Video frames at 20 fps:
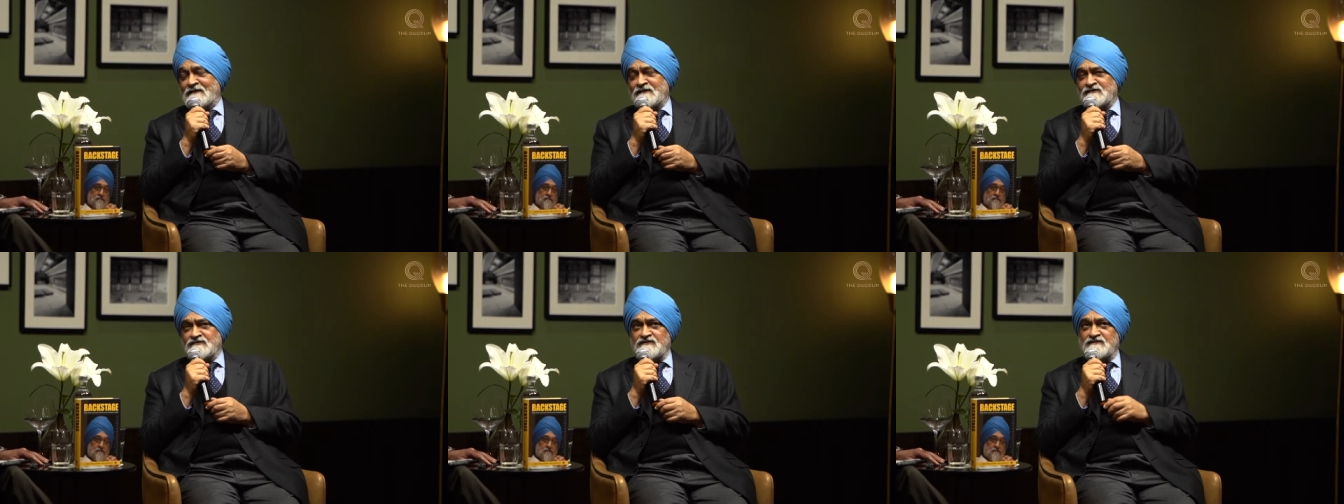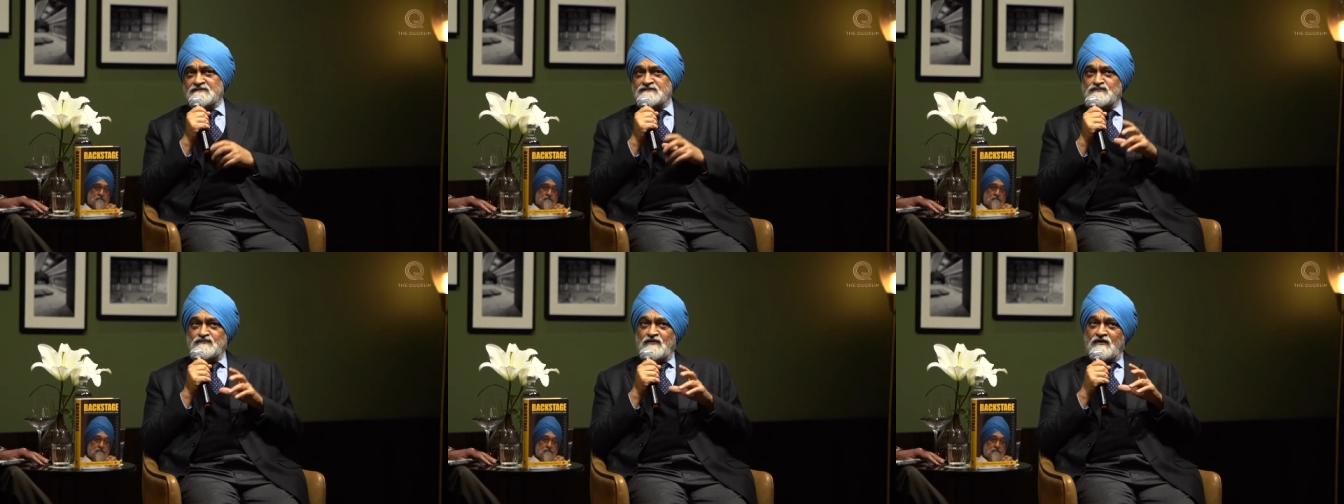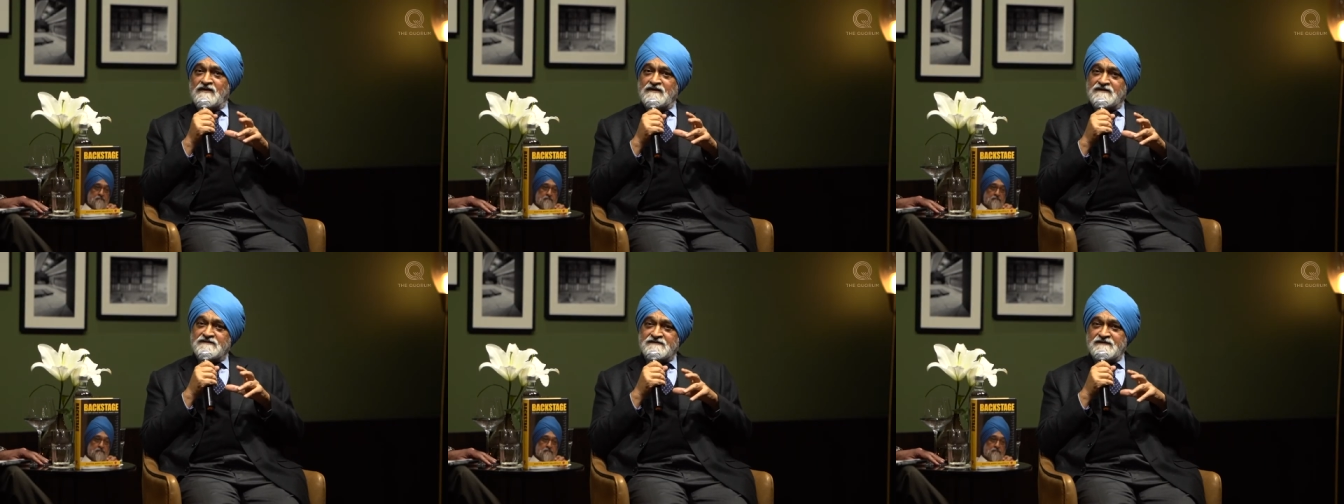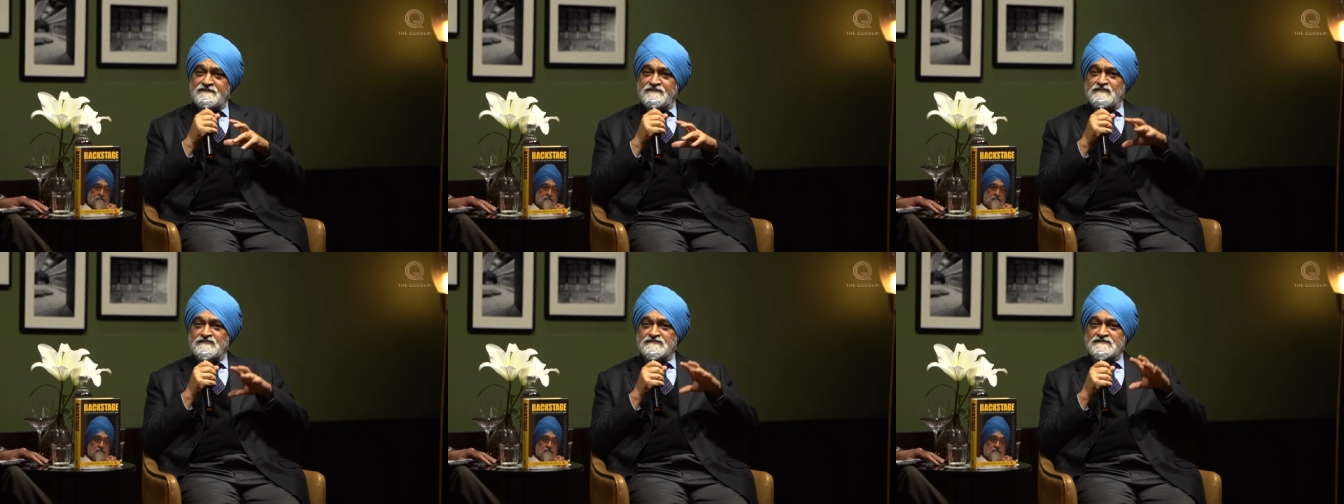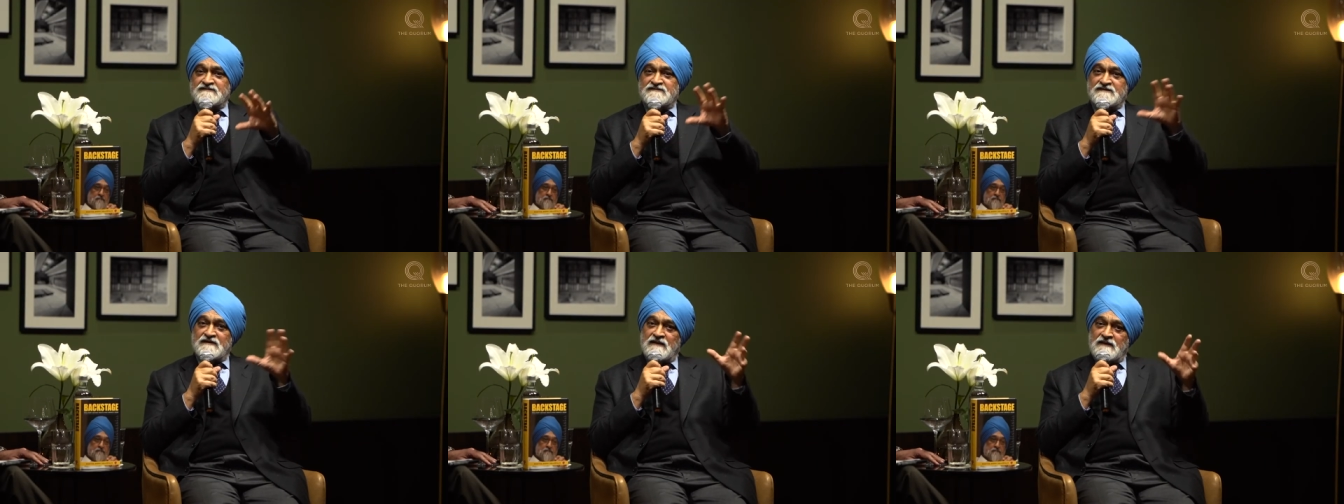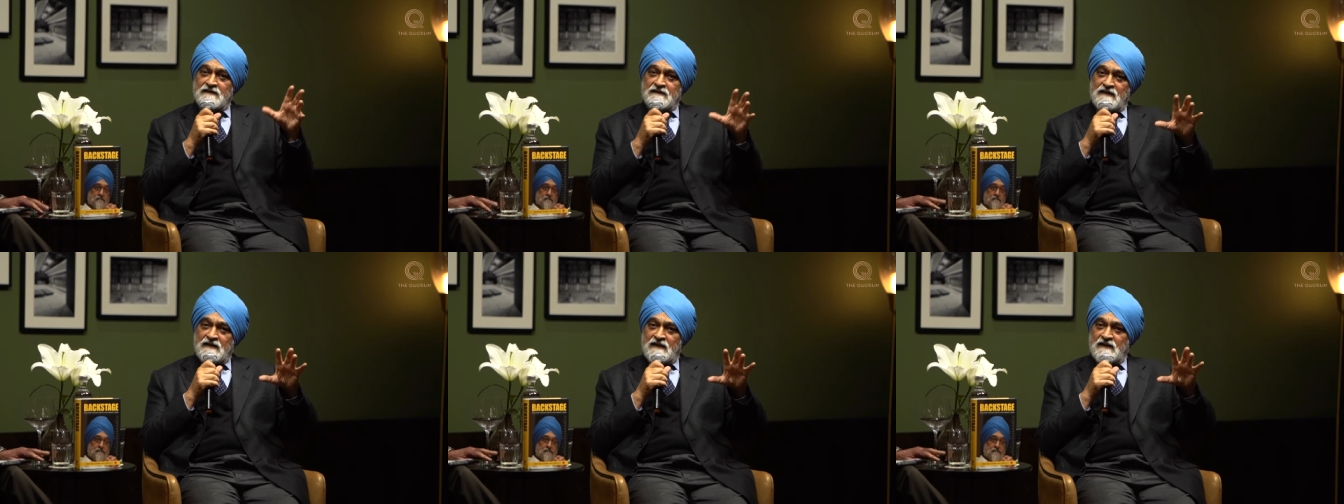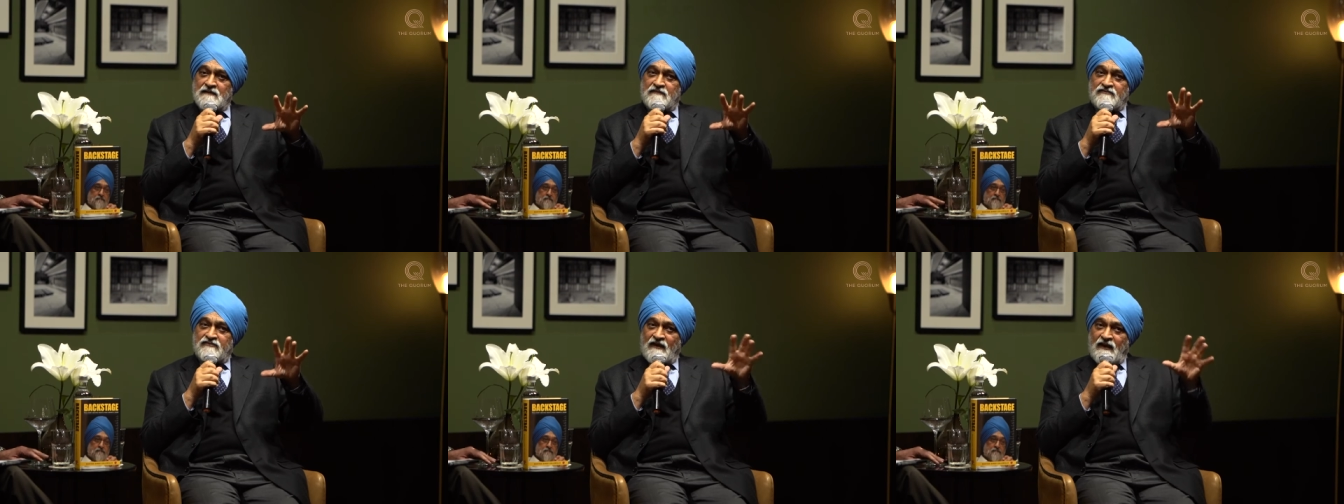So it's not as if he was sitting
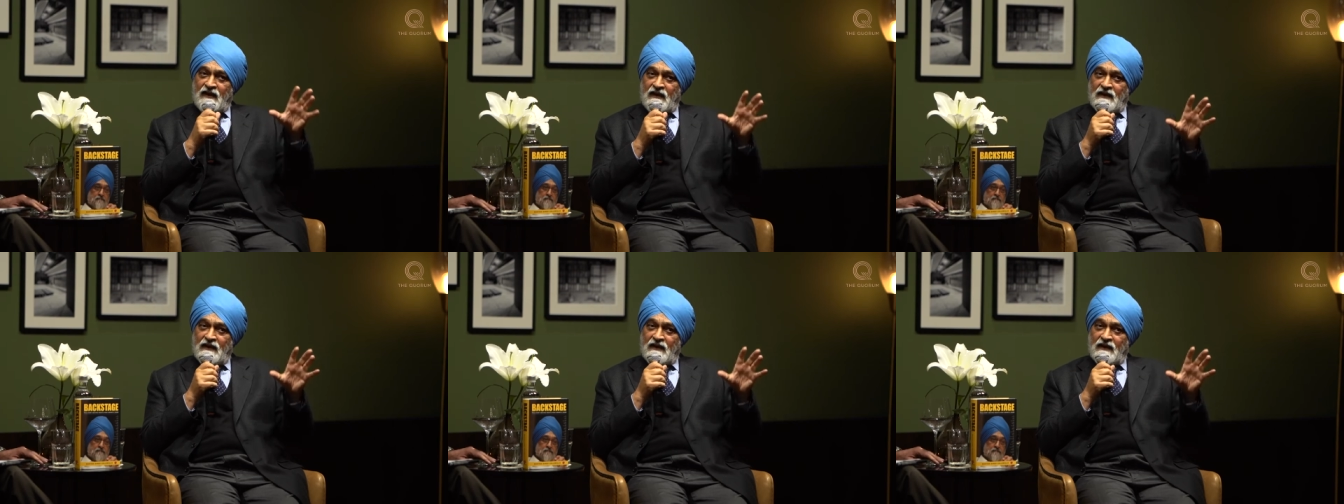there thinking